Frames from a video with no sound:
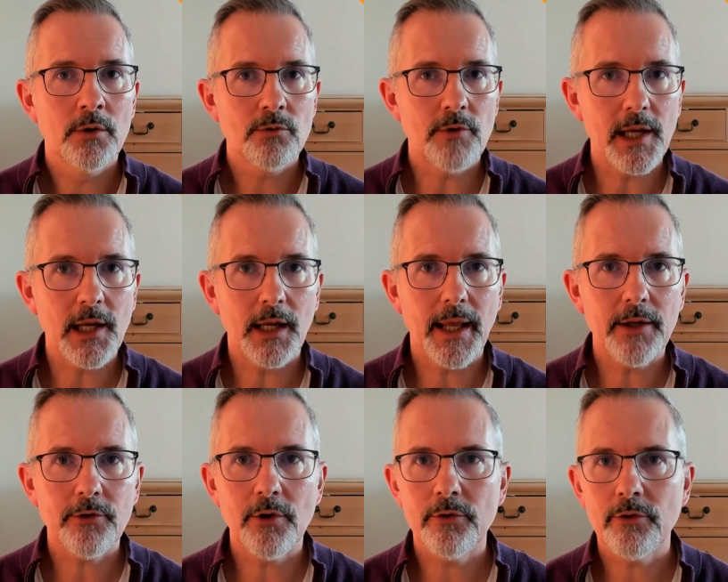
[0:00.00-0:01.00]

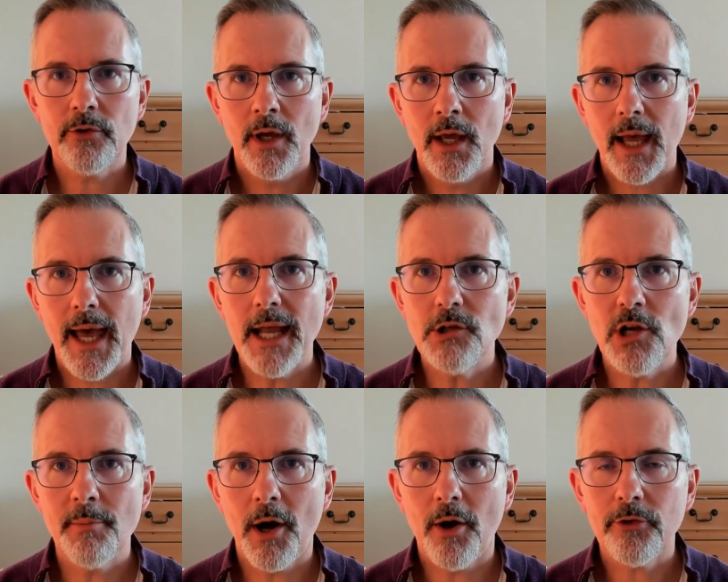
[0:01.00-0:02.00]
Regulators,
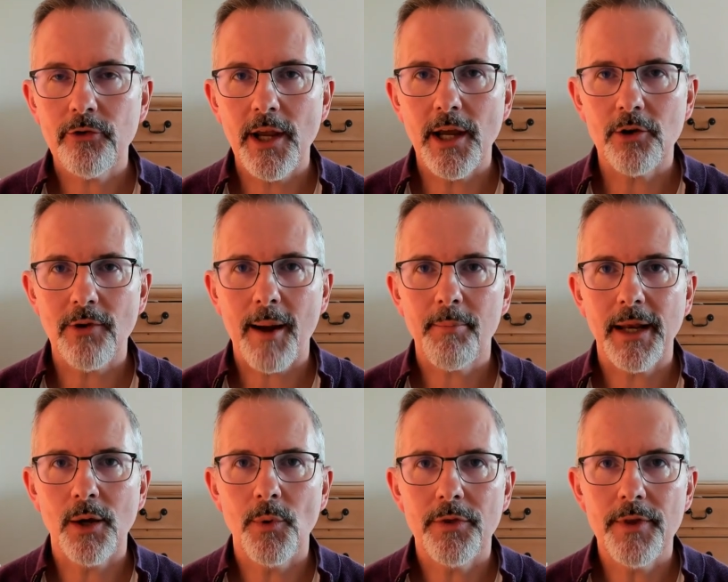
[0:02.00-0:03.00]
HMRC are
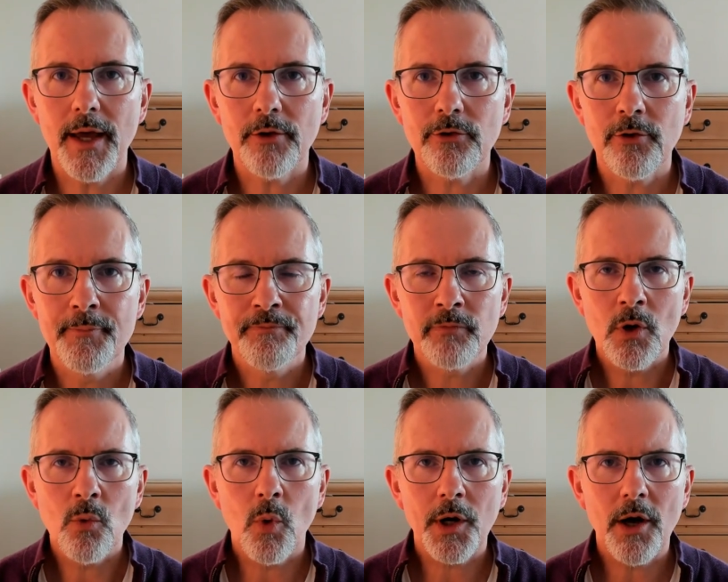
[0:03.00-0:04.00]
grappling with this.
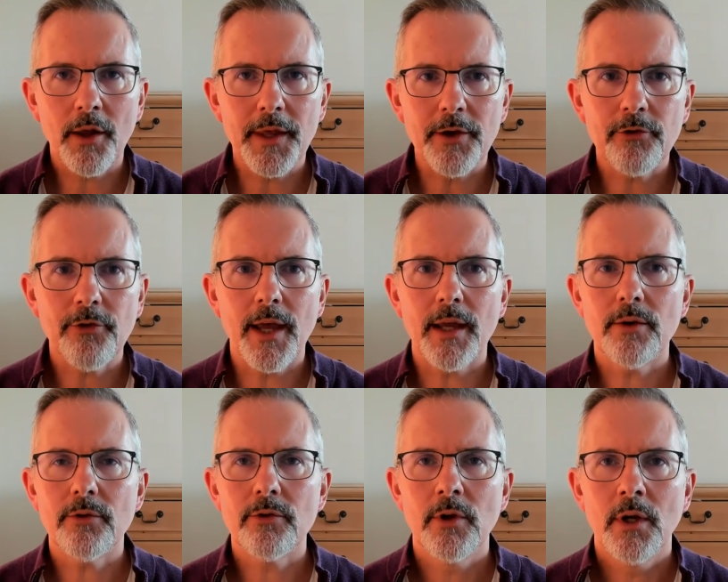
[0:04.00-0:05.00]
What are these things?